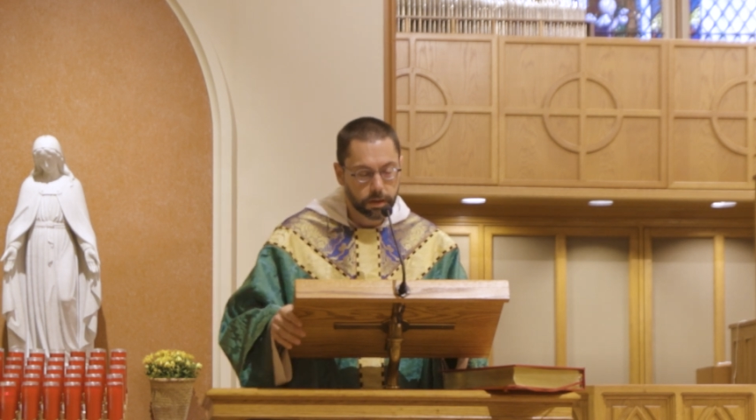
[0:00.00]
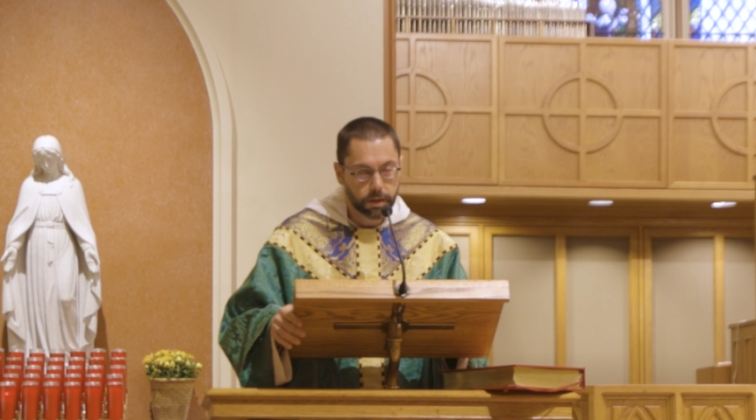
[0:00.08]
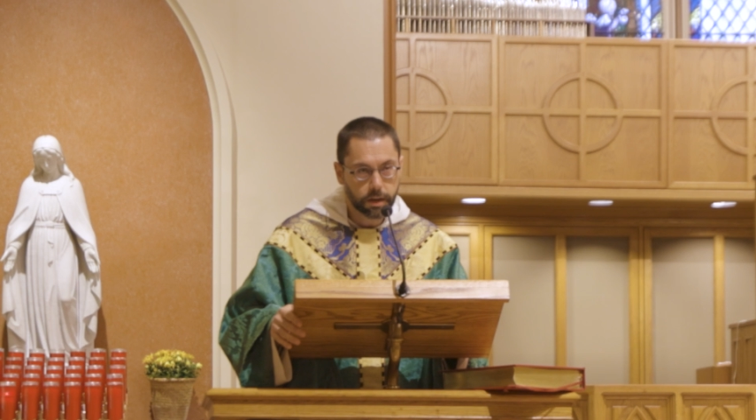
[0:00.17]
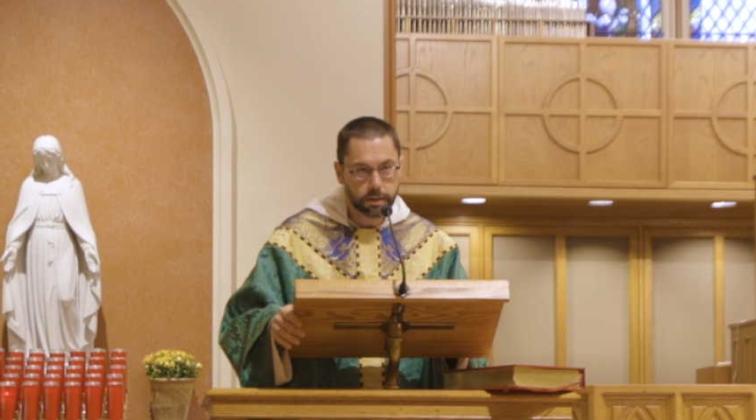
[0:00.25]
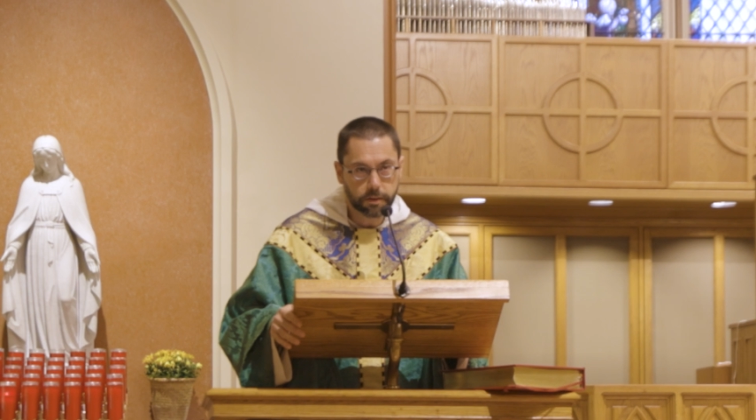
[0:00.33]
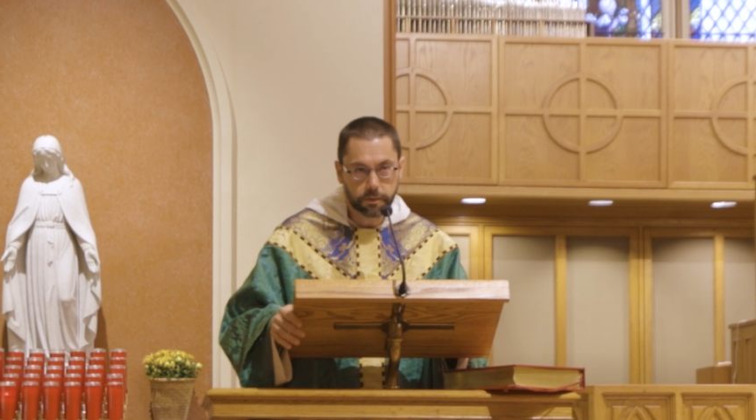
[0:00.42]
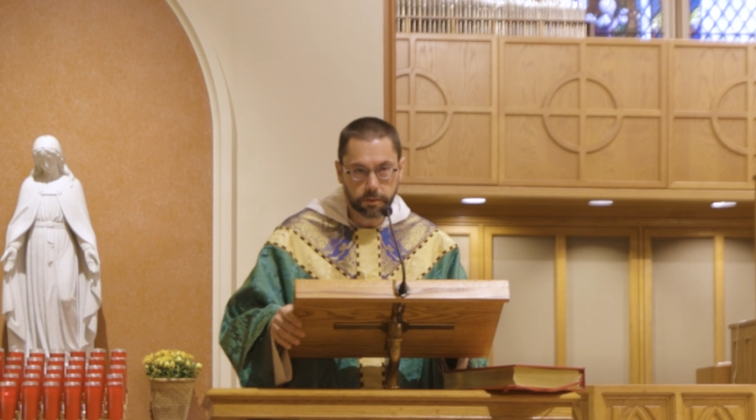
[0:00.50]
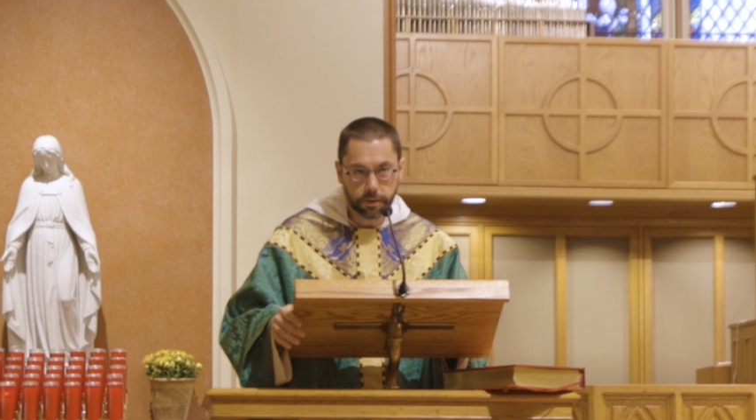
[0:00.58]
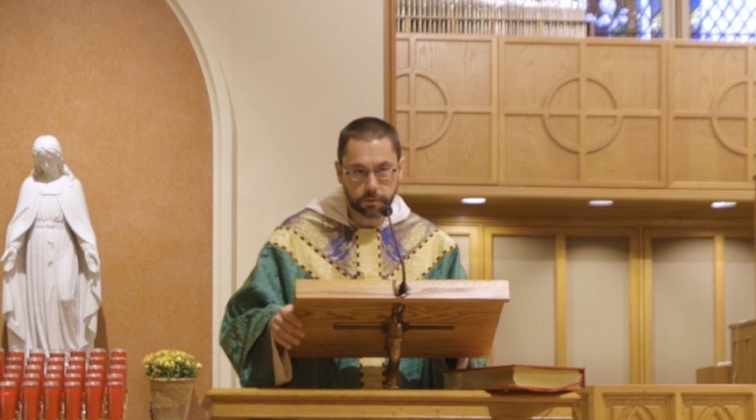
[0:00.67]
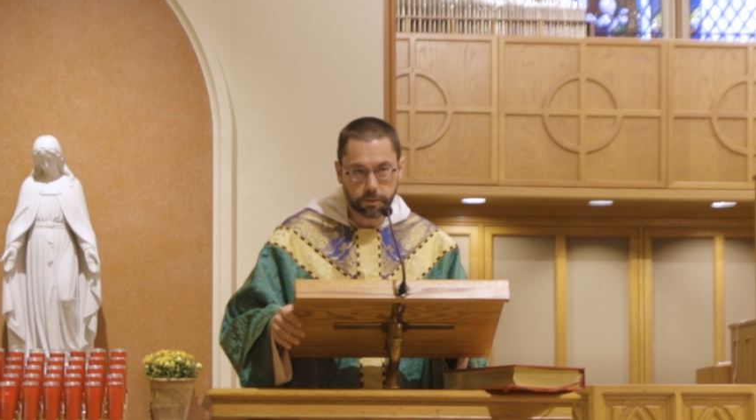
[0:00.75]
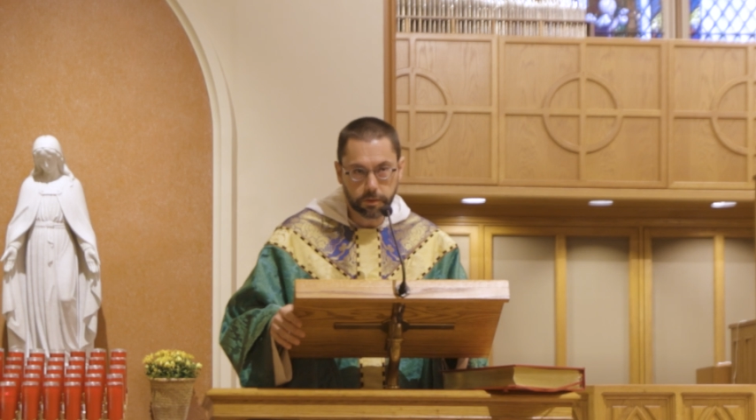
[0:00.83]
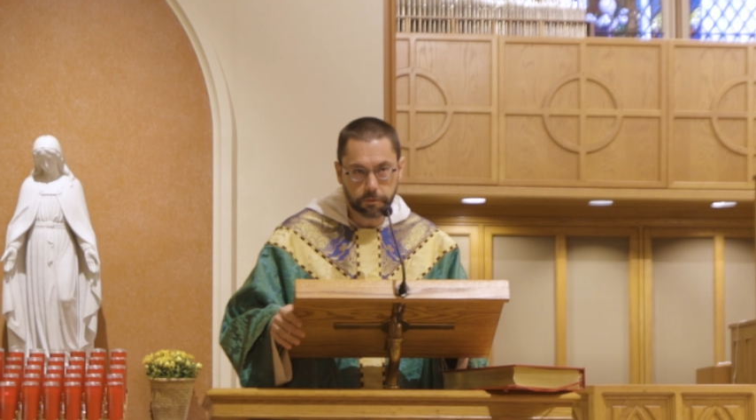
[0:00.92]
A
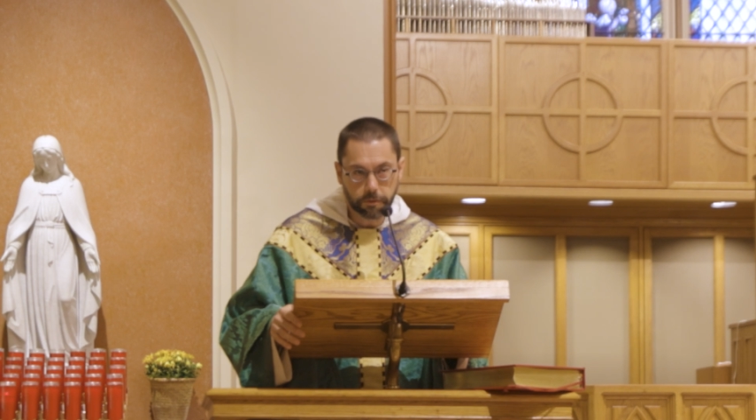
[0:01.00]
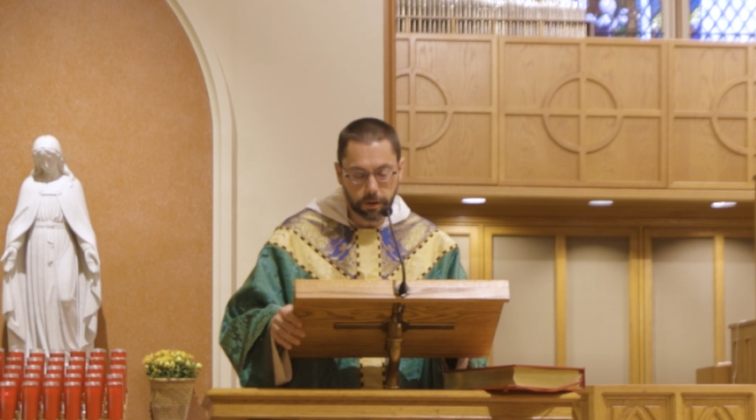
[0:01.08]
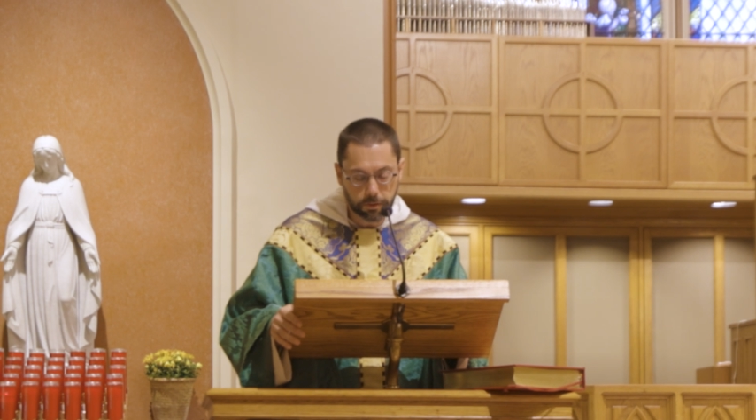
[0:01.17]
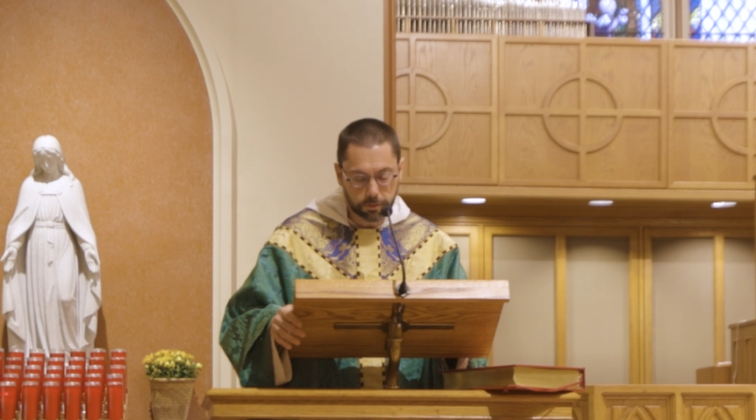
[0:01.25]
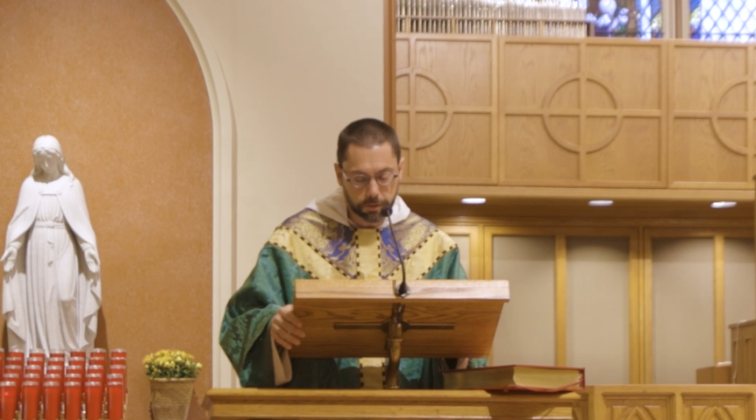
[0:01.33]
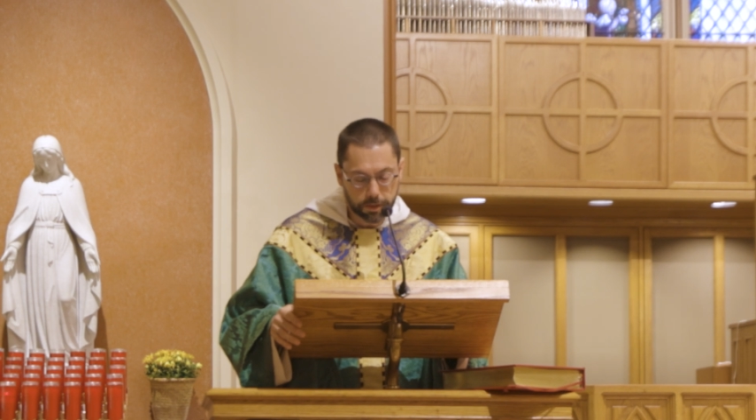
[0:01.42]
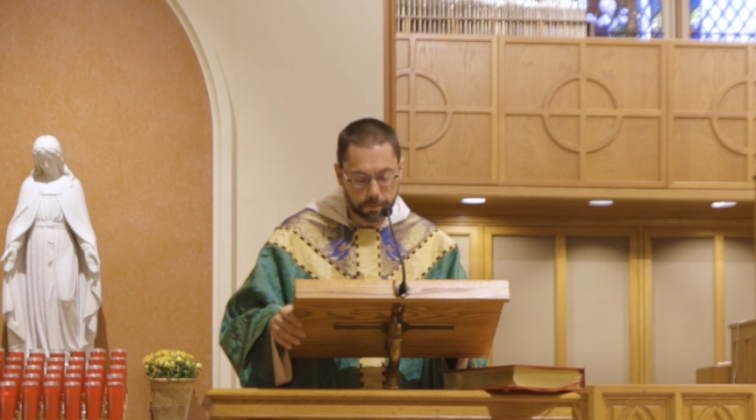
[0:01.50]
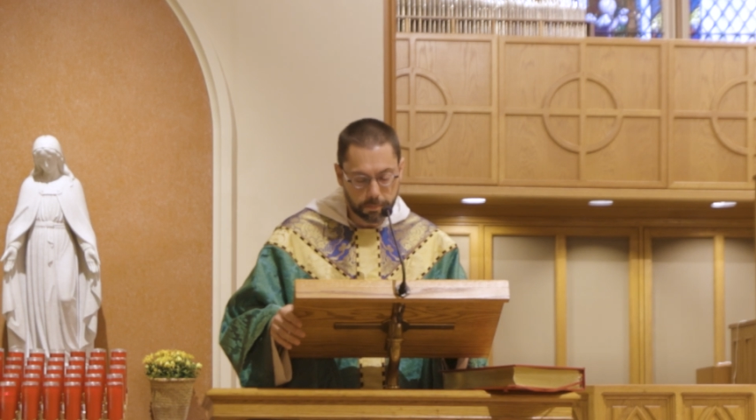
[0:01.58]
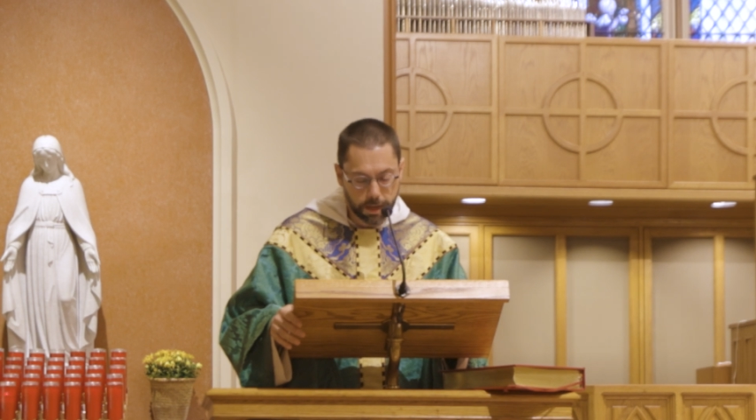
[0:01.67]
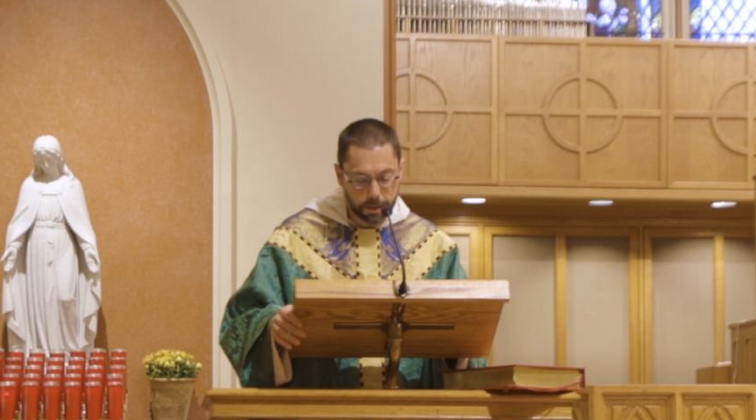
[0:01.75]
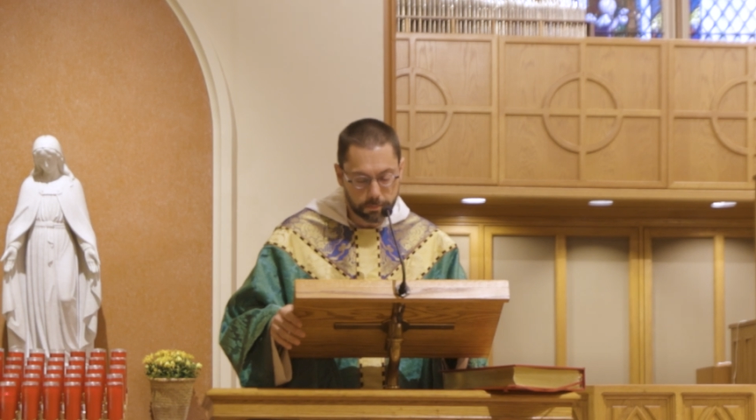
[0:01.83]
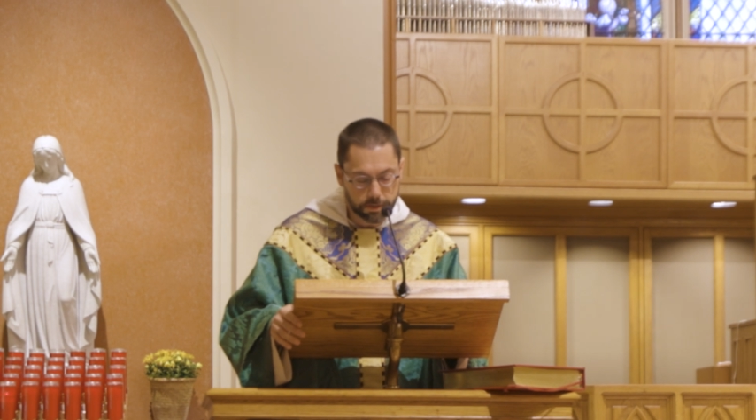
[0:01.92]
decision to follow the
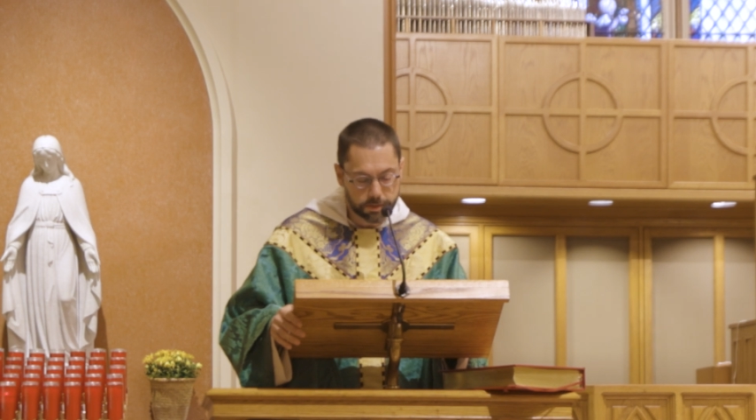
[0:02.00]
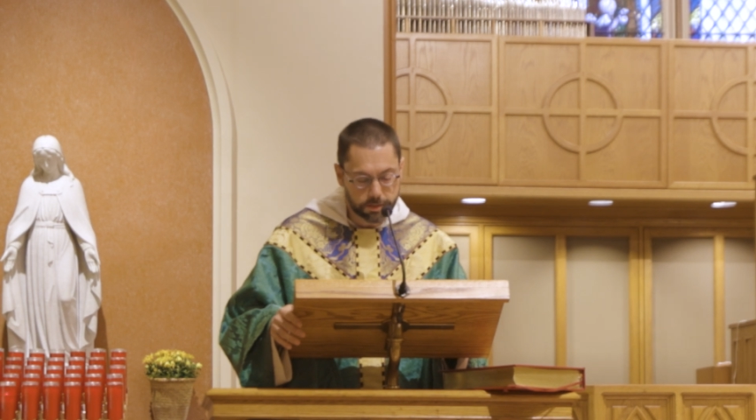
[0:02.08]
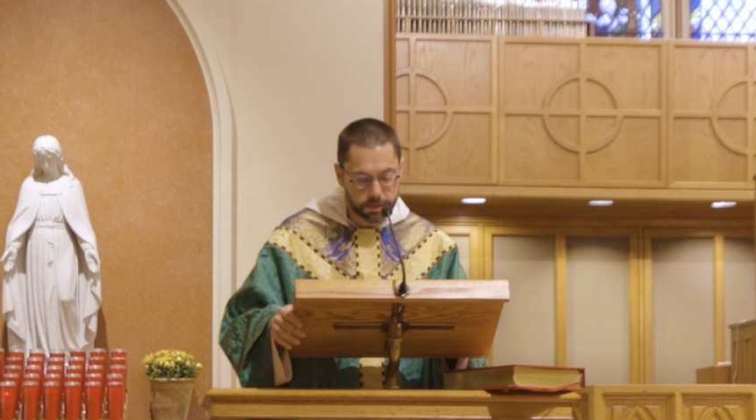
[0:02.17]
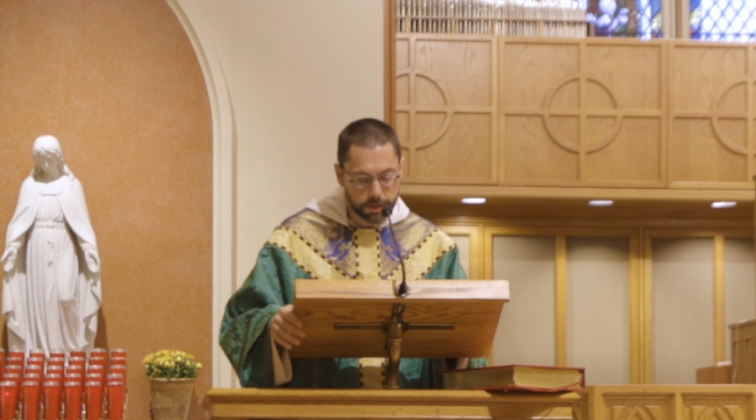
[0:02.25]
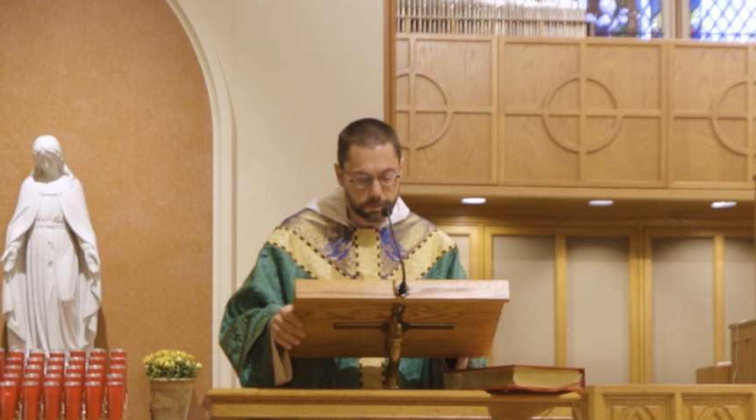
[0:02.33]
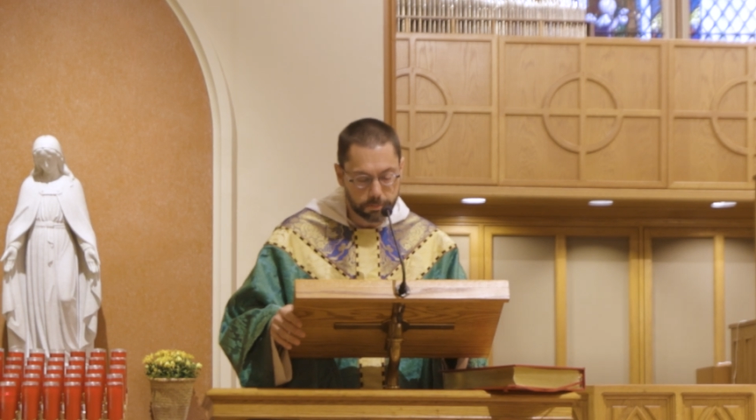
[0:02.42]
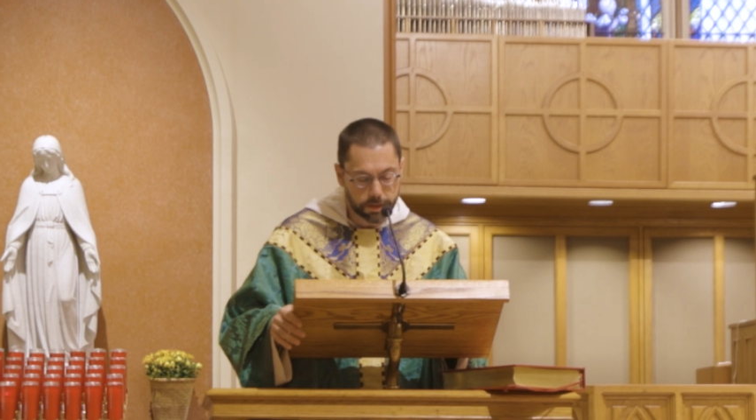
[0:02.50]
commandments then